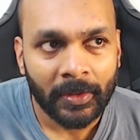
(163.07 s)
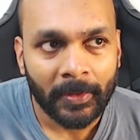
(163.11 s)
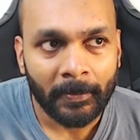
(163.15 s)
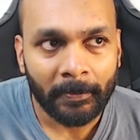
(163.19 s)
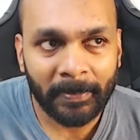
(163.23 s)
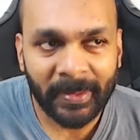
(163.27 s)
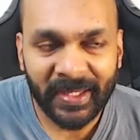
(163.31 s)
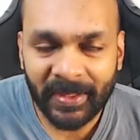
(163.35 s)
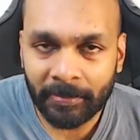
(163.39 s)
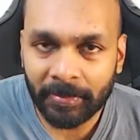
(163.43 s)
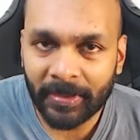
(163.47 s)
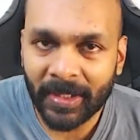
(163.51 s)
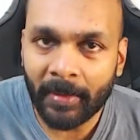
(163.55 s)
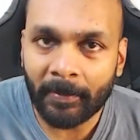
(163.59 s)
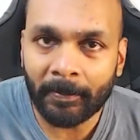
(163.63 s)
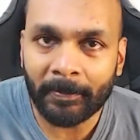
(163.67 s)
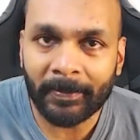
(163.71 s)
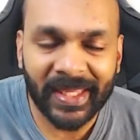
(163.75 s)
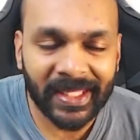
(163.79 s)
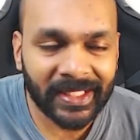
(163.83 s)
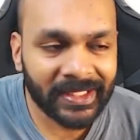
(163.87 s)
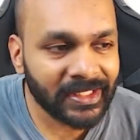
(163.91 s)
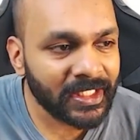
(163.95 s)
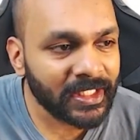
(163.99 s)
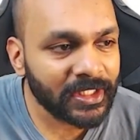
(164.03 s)
people are
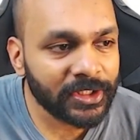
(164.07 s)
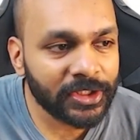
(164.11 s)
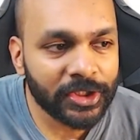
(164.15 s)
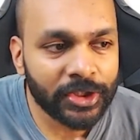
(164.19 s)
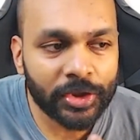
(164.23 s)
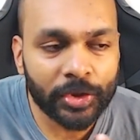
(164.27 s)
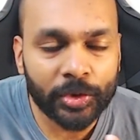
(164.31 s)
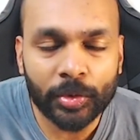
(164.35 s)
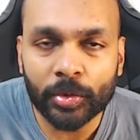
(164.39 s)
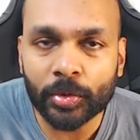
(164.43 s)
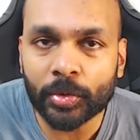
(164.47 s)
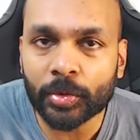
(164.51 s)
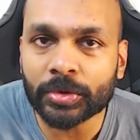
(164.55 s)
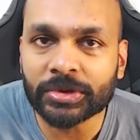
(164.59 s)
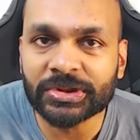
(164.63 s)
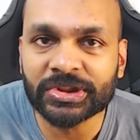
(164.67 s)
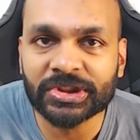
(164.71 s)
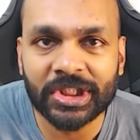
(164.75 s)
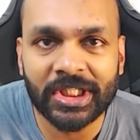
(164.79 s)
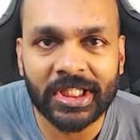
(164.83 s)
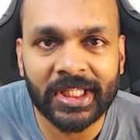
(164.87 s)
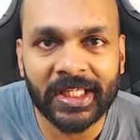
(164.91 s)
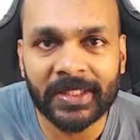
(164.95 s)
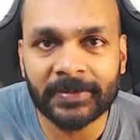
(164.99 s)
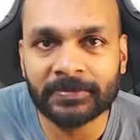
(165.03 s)
making huge
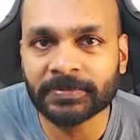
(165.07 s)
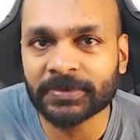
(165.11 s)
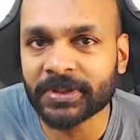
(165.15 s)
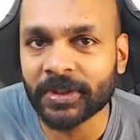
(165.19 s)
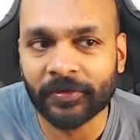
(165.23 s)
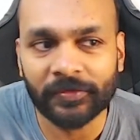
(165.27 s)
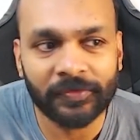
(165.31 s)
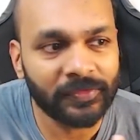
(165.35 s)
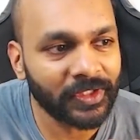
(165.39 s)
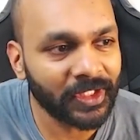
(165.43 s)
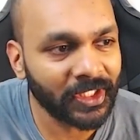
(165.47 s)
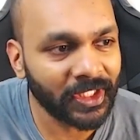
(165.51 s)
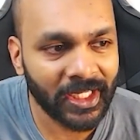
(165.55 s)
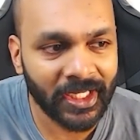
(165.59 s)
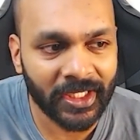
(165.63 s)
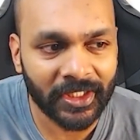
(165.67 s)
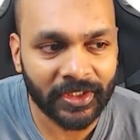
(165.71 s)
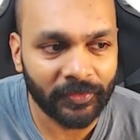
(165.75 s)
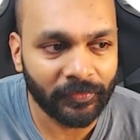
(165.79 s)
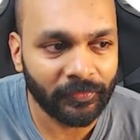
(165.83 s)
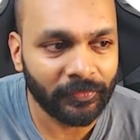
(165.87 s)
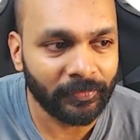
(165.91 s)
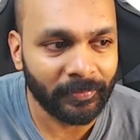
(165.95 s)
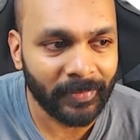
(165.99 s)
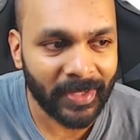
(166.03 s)
leaps of
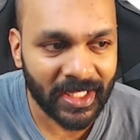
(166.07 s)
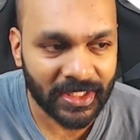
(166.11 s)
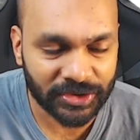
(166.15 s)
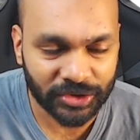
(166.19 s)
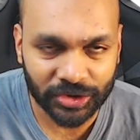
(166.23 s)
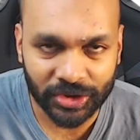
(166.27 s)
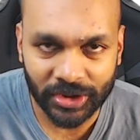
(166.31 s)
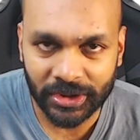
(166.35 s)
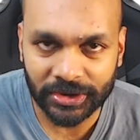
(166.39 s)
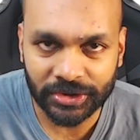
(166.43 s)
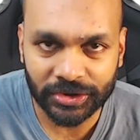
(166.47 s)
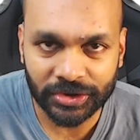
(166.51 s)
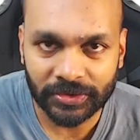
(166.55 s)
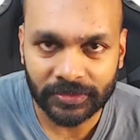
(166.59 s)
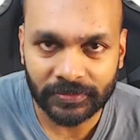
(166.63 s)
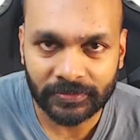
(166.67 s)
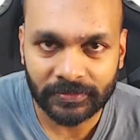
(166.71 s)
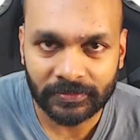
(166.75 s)
creative imagination.